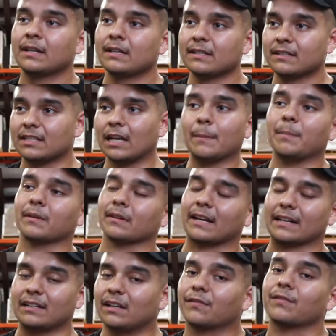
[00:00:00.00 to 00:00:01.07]
tip and
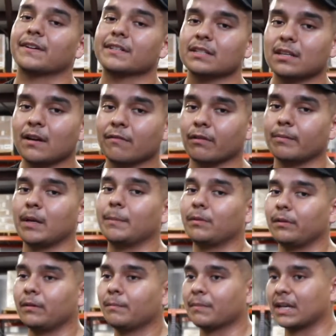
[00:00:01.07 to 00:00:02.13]
like difference for
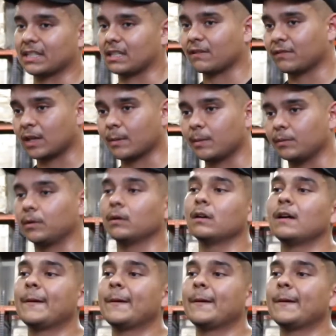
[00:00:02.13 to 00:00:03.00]
people, because I feel like people